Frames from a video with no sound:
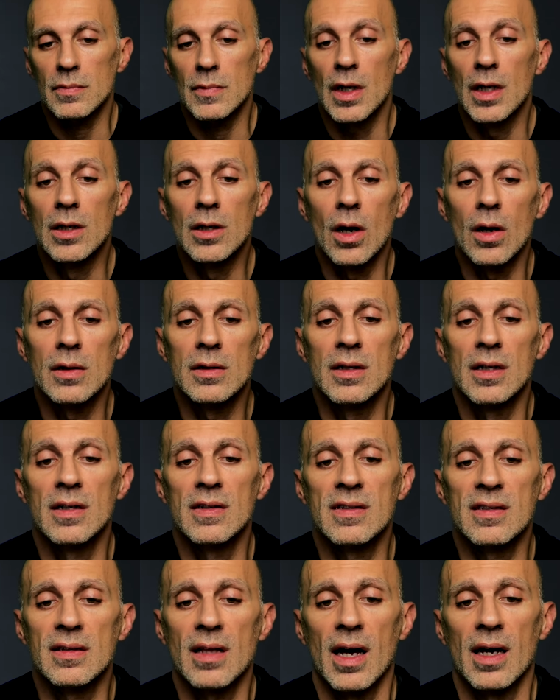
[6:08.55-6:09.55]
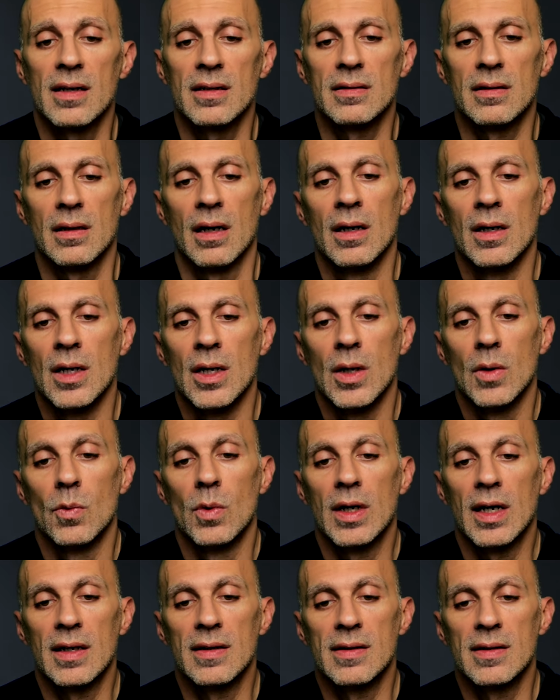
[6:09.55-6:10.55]
In all these tests,
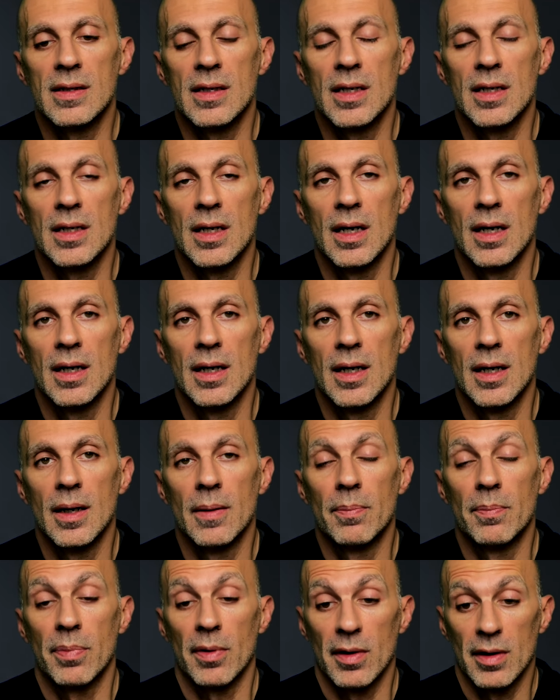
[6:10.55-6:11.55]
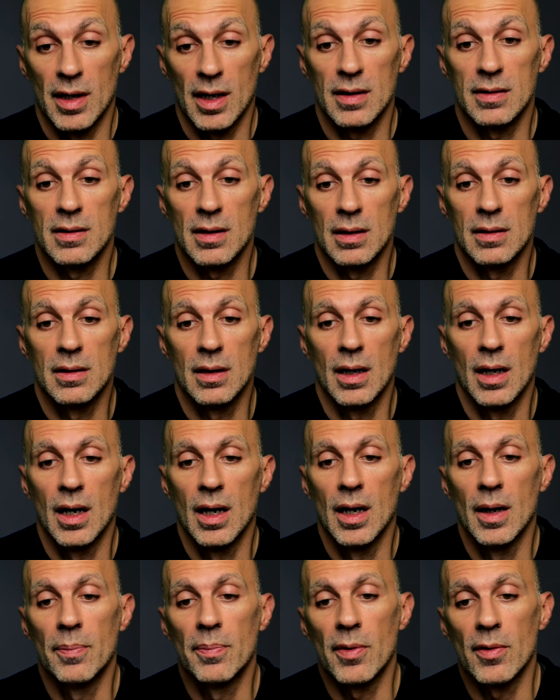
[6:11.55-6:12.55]
we can see pronounced
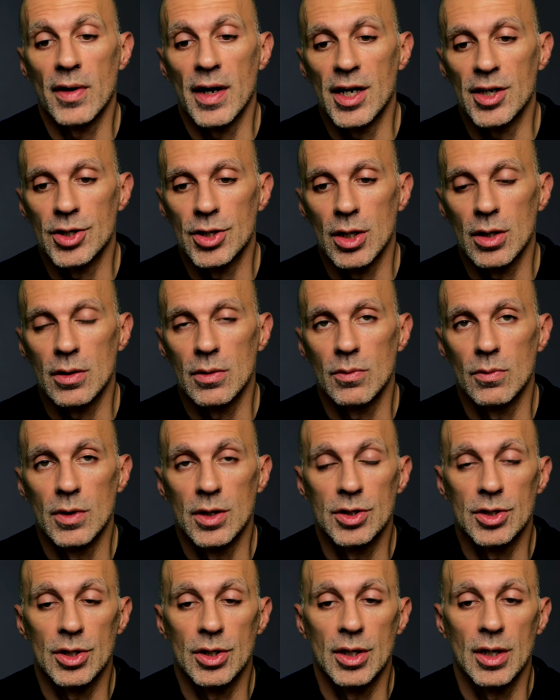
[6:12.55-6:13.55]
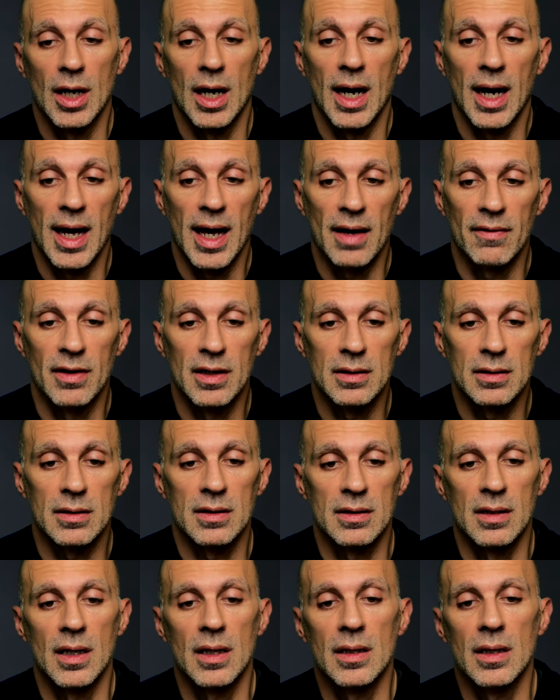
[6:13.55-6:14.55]
pronation, which I haven't
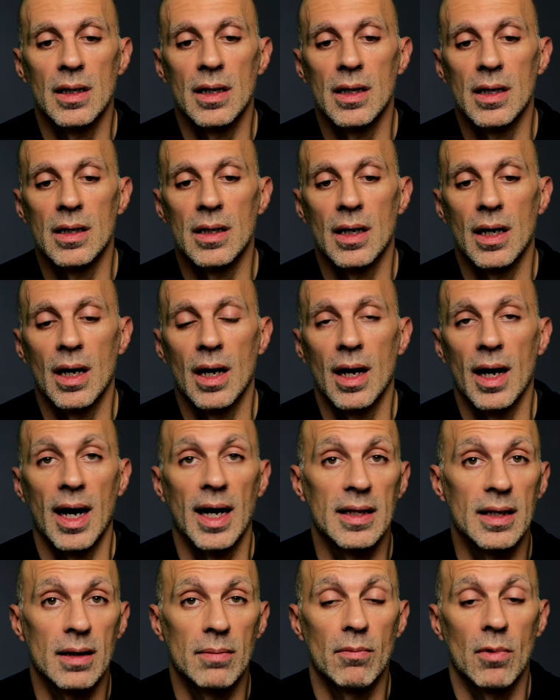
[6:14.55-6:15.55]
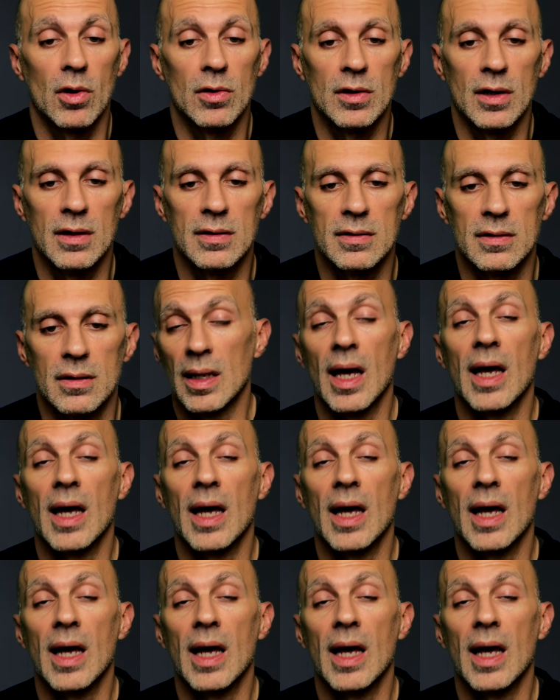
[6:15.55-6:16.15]
seen in the other models.